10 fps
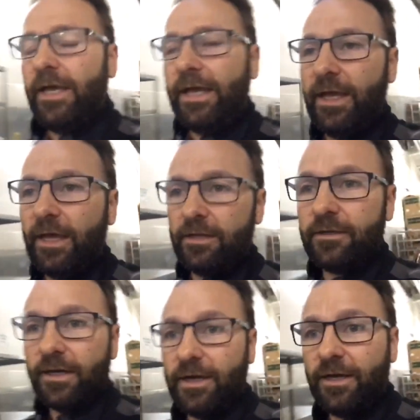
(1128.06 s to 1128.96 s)

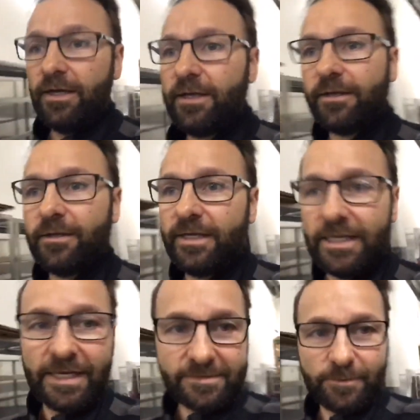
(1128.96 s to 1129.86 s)
and uh,
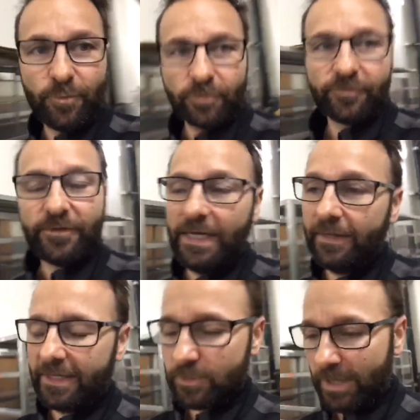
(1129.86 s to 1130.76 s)
he has to improve
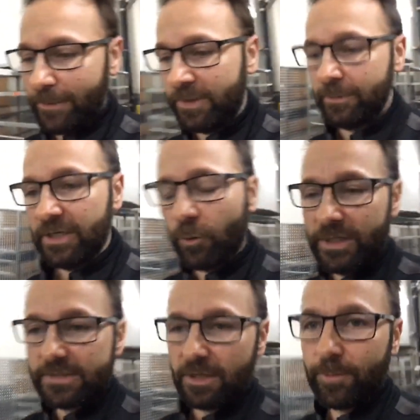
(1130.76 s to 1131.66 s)
and that's what happened he made
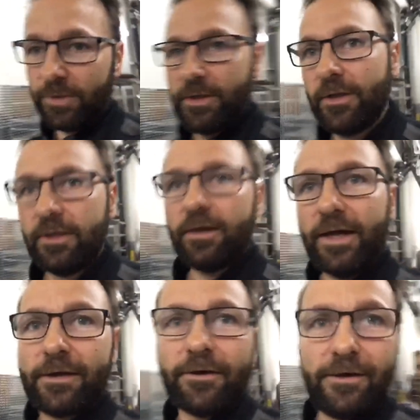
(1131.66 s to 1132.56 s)
queens up
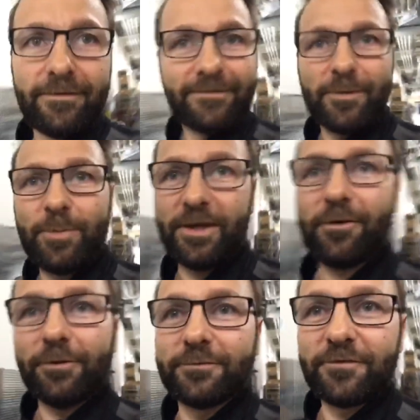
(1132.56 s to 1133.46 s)
i caught a big
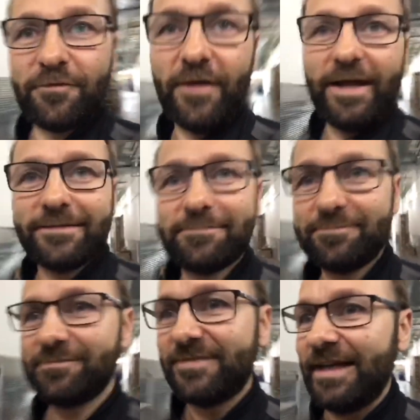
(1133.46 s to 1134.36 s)
old fat
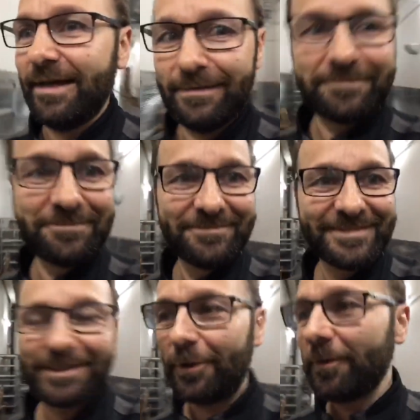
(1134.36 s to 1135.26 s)
10
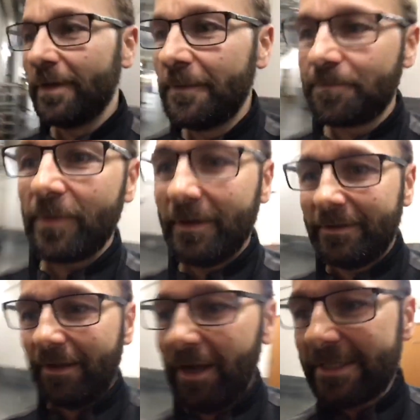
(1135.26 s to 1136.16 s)
so not